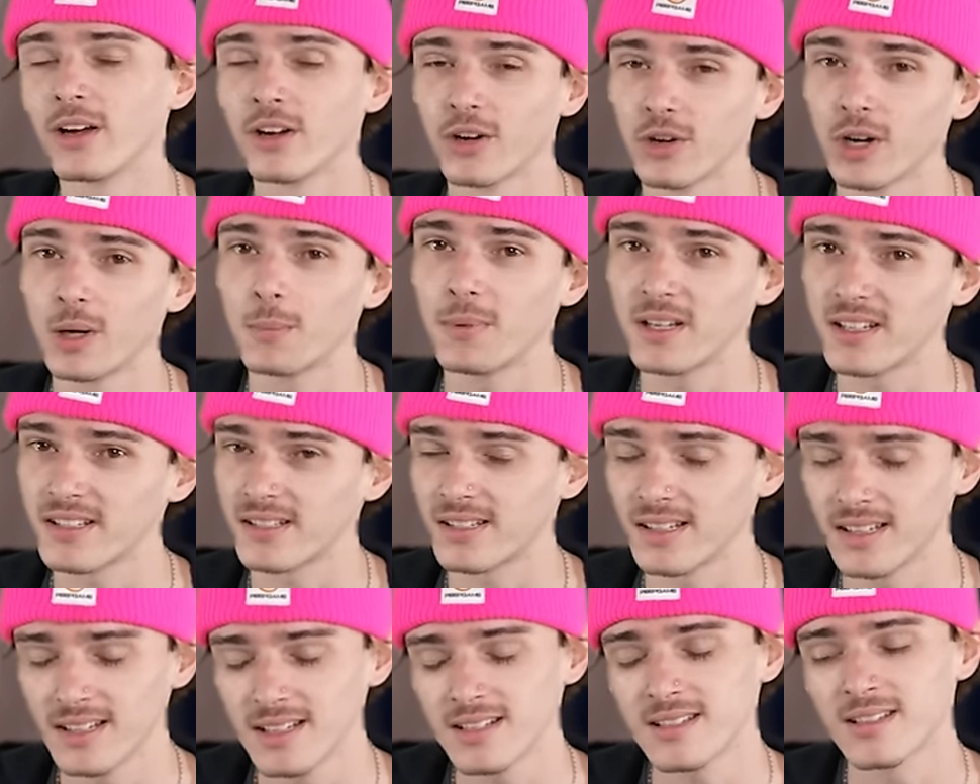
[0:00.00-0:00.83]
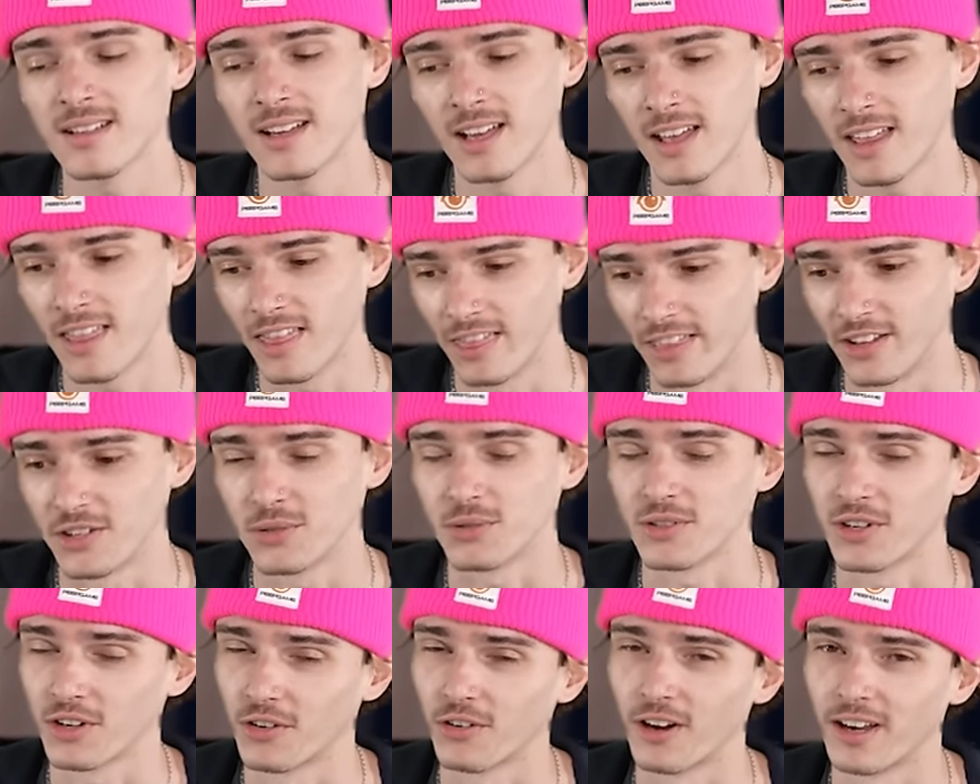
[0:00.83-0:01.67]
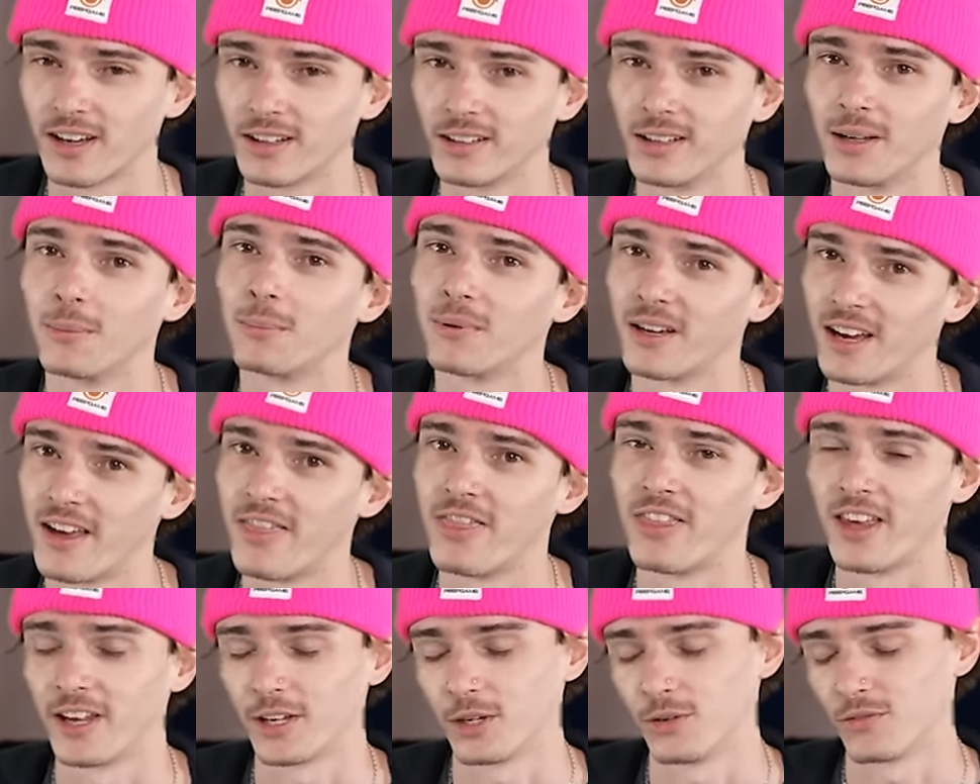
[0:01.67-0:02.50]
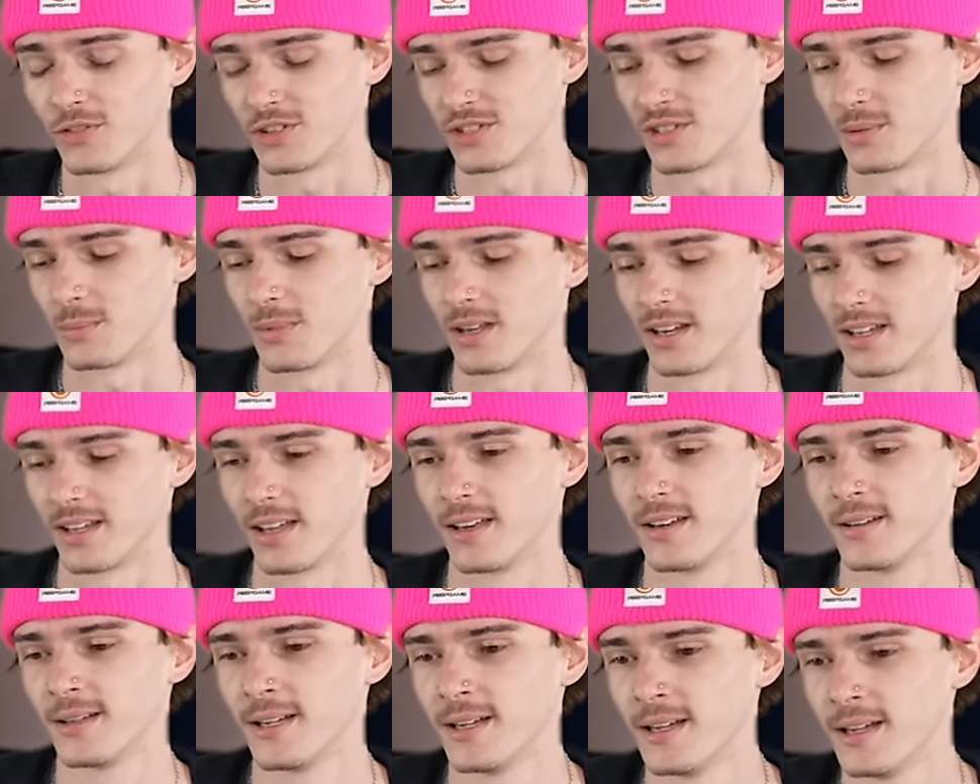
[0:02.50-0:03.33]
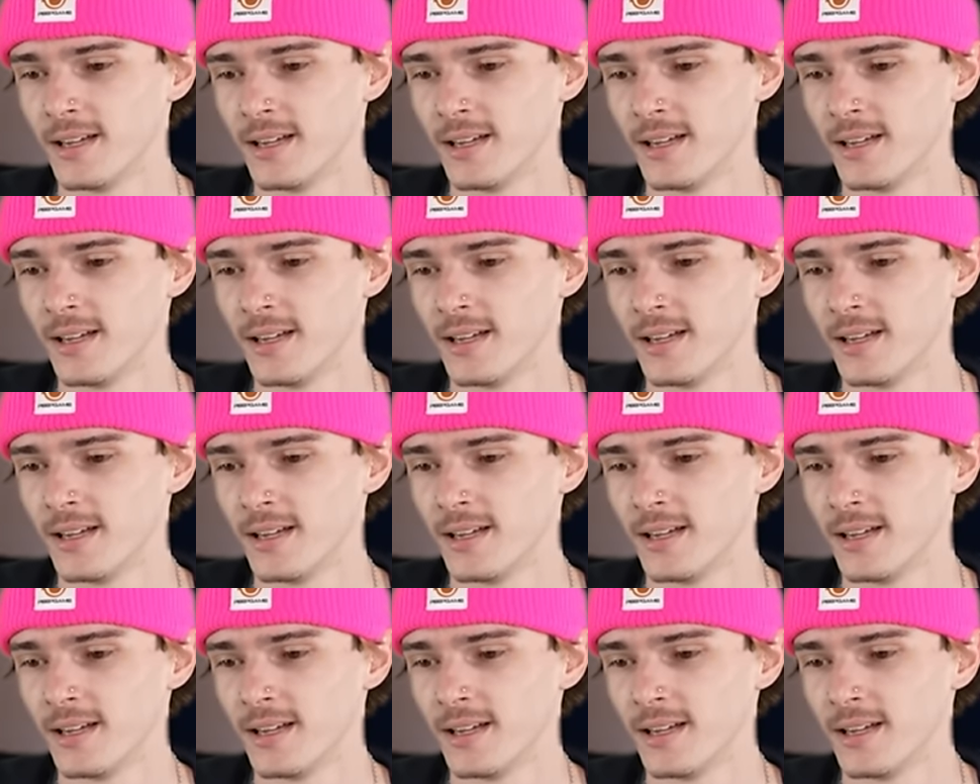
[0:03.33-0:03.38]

Creepy Steez, this was a great clip and thank you for submitting it.